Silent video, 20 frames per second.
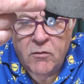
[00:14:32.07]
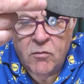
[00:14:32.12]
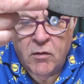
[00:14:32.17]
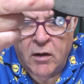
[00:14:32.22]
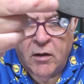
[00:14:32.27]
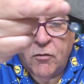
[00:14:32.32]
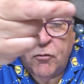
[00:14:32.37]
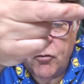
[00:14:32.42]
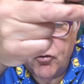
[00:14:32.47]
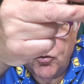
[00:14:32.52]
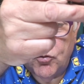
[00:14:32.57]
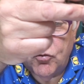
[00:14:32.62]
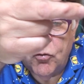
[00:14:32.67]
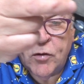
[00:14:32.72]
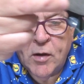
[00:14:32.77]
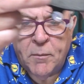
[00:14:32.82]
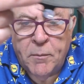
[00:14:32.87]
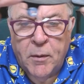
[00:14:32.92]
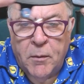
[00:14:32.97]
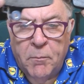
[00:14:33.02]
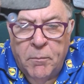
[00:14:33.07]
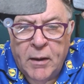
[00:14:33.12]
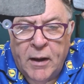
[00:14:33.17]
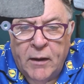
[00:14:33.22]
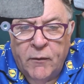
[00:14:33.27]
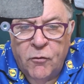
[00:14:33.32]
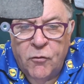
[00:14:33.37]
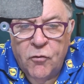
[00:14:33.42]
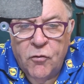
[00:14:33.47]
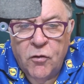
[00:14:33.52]
It's like two separate
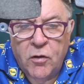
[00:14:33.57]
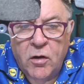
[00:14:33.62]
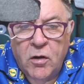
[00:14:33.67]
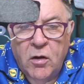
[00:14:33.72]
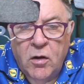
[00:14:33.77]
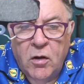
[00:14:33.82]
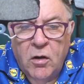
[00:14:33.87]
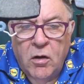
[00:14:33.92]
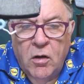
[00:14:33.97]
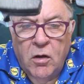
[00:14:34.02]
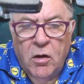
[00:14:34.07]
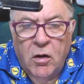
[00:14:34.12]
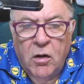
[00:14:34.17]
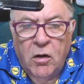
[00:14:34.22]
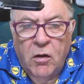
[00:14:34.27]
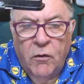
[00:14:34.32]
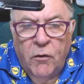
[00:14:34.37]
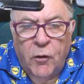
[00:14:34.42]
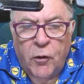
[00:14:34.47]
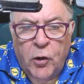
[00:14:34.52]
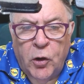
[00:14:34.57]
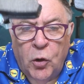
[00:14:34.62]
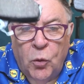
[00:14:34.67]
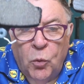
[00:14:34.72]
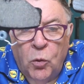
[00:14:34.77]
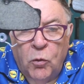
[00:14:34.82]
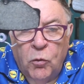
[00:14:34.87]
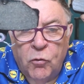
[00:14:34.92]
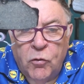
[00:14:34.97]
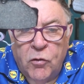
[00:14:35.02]
pads. The
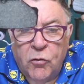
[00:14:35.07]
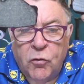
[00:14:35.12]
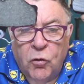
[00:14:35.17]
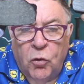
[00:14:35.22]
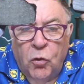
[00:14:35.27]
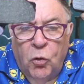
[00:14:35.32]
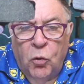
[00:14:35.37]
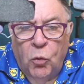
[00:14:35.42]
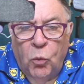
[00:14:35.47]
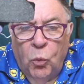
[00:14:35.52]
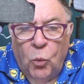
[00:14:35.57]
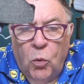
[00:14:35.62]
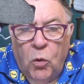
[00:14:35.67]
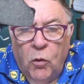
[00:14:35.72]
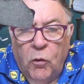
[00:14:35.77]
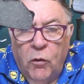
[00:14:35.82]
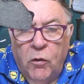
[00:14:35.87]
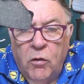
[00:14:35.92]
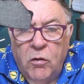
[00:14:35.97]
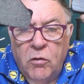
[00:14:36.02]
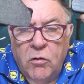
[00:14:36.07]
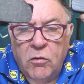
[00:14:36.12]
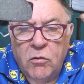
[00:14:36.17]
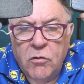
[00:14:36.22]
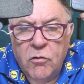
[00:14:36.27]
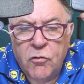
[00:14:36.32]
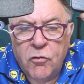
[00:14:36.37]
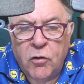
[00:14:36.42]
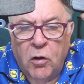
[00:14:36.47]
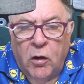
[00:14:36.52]
new ones, it's all one
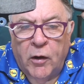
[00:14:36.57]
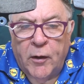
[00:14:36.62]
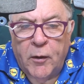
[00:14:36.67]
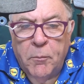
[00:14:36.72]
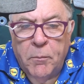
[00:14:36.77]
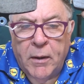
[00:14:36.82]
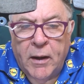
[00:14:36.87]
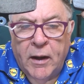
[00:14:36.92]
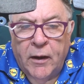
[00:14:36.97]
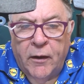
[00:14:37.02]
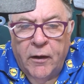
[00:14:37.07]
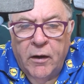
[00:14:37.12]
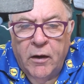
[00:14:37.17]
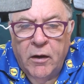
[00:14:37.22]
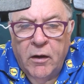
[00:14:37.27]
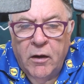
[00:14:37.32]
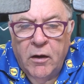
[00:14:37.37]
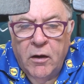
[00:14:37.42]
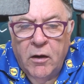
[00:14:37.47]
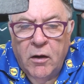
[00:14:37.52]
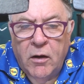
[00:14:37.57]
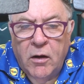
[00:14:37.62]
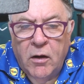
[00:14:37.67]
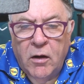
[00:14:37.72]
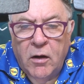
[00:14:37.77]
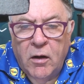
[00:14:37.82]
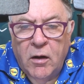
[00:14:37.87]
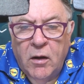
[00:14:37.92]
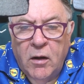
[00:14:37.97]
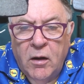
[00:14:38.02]
solid pad.
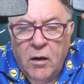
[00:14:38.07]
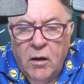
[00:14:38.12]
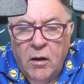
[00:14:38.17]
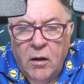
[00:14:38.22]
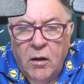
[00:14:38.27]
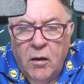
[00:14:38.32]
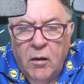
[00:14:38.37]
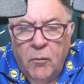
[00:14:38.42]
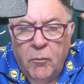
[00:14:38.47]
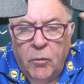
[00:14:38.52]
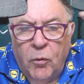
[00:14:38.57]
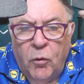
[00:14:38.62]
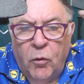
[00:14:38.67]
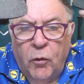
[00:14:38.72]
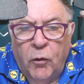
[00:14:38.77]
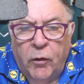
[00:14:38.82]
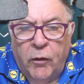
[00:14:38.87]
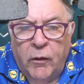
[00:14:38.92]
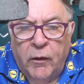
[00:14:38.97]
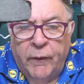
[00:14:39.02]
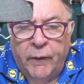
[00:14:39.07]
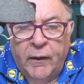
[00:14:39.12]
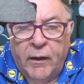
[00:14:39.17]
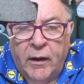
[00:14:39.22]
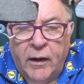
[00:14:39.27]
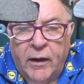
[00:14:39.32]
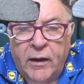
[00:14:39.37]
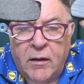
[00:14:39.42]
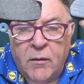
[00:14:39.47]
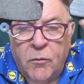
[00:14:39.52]
But other than
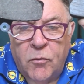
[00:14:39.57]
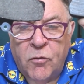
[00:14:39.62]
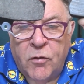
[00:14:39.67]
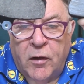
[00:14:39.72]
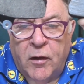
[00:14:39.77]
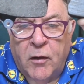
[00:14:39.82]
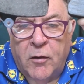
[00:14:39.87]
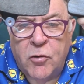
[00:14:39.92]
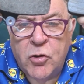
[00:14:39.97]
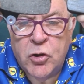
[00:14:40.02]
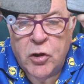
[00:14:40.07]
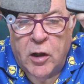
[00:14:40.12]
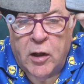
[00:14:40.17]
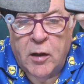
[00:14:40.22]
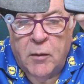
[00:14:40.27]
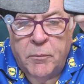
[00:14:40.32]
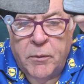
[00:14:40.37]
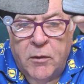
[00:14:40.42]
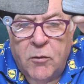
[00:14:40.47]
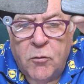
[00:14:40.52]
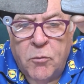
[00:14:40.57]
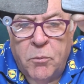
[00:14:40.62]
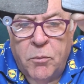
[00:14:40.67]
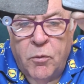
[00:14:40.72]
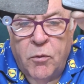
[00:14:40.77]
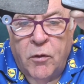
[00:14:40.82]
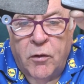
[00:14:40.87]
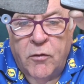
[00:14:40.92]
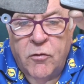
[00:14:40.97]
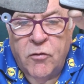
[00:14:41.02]
that, you can see the shape is
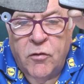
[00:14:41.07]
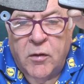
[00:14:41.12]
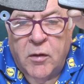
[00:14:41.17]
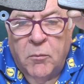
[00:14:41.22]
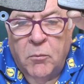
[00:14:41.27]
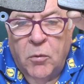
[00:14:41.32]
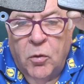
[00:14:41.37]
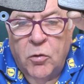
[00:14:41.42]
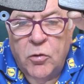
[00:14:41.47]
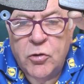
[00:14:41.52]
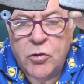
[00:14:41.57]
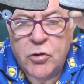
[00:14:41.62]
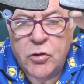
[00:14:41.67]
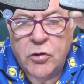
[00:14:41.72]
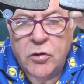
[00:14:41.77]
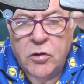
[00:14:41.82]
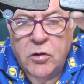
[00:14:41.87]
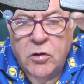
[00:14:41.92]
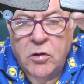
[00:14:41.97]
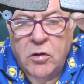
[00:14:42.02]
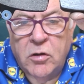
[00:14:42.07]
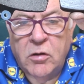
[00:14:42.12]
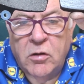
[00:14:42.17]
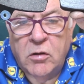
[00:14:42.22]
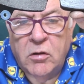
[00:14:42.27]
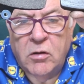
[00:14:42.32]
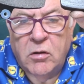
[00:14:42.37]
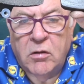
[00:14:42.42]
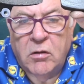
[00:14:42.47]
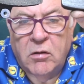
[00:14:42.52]
pretty much
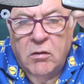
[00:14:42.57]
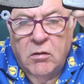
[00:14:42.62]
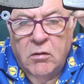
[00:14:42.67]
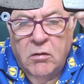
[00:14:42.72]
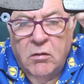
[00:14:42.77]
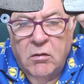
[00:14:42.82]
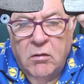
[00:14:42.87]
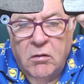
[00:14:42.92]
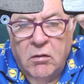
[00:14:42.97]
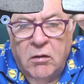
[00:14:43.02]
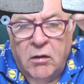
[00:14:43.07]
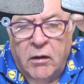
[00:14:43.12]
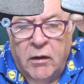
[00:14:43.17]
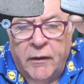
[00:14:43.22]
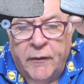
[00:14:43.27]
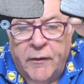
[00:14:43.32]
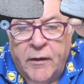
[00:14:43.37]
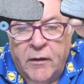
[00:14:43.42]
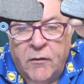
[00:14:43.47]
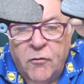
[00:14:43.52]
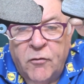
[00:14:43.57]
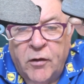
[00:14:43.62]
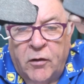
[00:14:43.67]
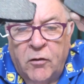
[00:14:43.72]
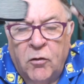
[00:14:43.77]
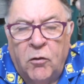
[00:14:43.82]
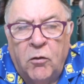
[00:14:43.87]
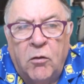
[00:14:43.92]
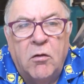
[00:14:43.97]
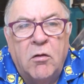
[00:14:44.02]

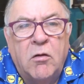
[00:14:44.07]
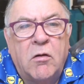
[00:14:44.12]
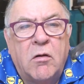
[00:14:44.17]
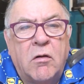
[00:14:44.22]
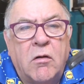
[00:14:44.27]
identical.